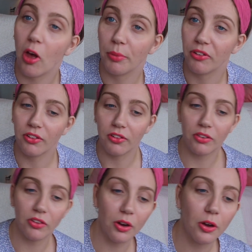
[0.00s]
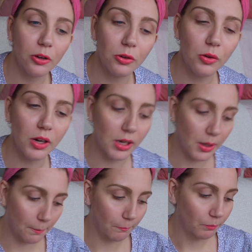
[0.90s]
options. So
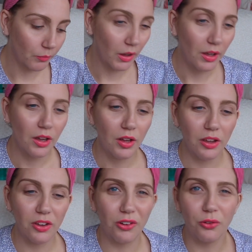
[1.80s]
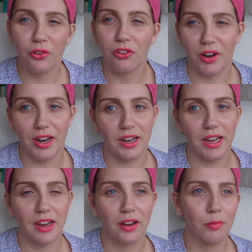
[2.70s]
you could also try like